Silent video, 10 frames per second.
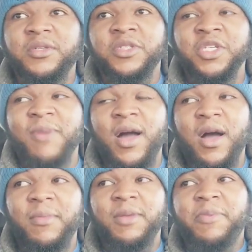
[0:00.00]
Just my
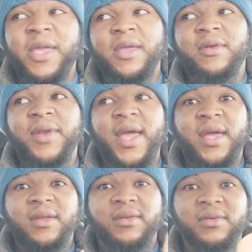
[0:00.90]
humble opinion on
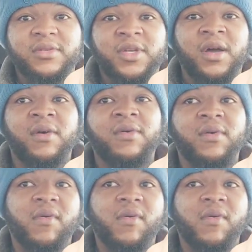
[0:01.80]
that. So,